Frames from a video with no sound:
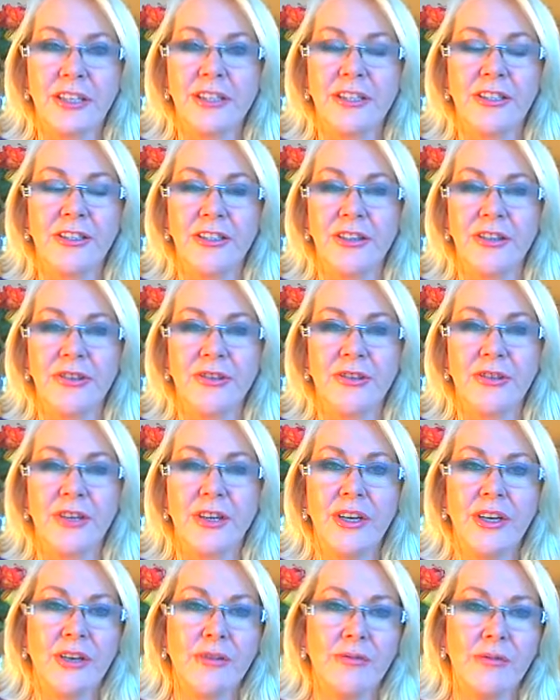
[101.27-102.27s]
So
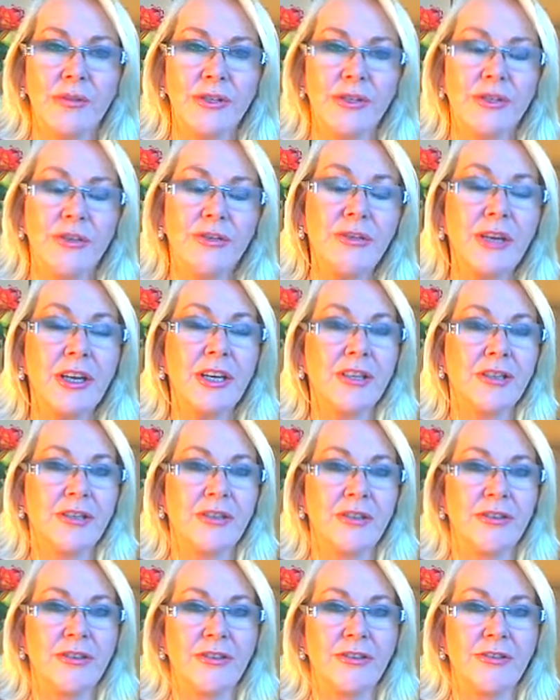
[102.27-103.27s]
what you need
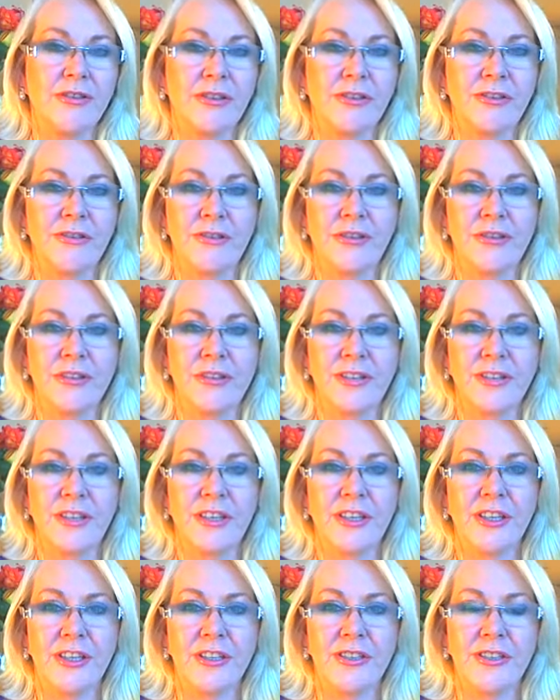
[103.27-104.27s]
to do, Taurus,
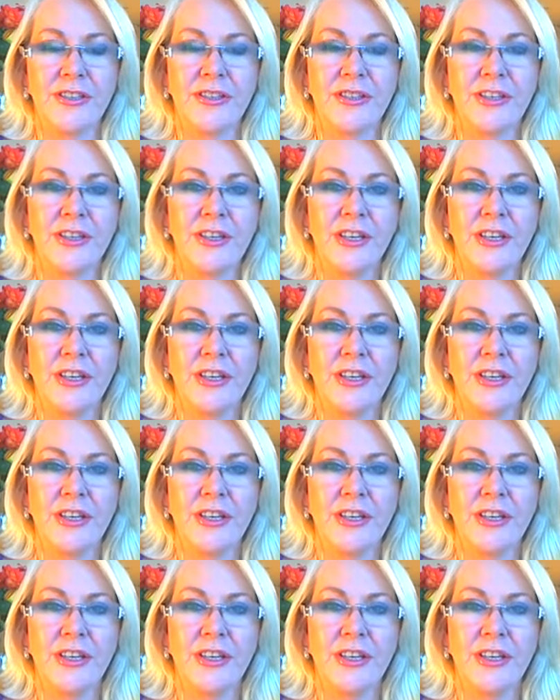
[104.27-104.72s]
is